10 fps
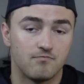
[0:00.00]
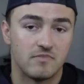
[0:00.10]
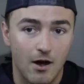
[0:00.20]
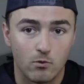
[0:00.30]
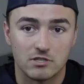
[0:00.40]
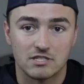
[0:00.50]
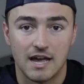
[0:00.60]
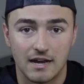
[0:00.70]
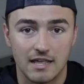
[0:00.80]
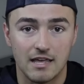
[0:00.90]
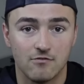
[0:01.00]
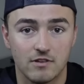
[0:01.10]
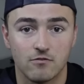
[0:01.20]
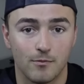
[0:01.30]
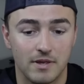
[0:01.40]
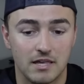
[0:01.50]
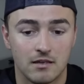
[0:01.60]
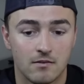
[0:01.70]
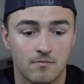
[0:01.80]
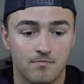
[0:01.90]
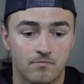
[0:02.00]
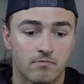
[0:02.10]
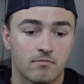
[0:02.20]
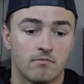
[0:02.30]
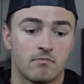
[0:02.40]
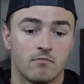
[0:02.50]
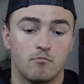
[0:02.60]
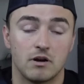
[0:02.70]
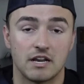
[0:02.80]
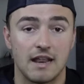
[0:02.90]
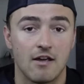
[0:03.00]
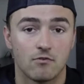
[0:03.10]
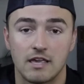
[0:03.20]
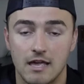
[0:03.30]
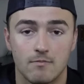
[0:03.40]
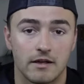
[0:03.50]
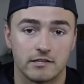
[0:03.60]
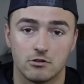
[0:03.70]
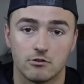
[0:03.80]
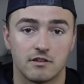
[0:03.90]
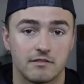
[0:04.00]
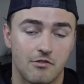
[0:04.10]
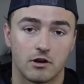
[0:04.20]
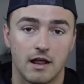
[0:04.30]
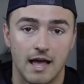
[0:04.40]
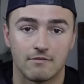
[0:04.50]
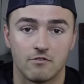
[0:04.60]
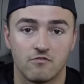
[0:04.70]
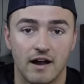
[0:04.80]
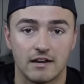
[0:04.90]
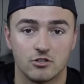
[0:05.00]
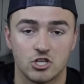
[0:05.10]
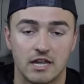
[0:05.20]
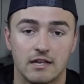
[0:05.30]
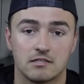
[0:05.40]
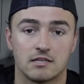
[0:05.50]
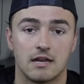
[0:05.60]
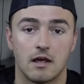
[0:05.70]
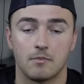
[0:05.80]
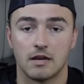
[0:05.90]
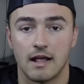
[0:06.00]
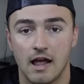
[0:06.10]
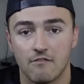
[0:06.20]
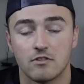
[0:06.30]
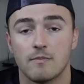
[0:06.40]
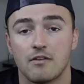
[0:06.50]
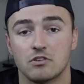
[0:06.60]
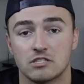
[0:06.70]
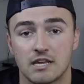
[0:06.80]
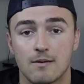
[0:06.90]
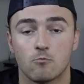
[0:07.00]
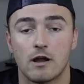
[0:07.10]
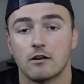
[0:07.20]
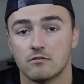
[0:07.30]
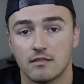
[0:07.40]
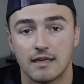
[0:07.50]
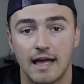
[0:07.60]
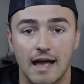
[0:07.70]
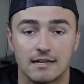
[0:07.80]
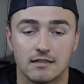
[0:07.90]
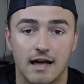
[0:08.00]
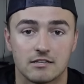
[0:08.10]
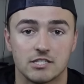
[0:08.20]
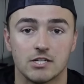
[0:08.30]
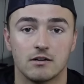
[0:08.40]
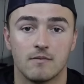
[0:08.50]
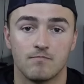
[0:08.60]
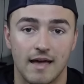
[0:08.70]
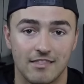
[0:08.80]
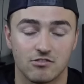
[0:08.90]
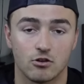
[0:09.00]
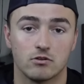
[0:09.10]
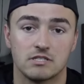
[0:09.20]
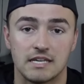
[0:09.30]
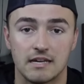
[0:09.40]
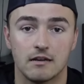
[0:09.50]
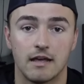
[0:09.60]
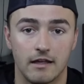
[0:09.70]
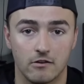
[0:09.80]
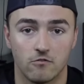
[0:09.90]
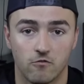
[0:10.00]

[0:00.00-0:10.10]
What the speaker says: That one's kind of iffy for me. But in every game, I still think that they're going to have a fighting chance, and I'm going to have them at the same record that they had last year at 13-4.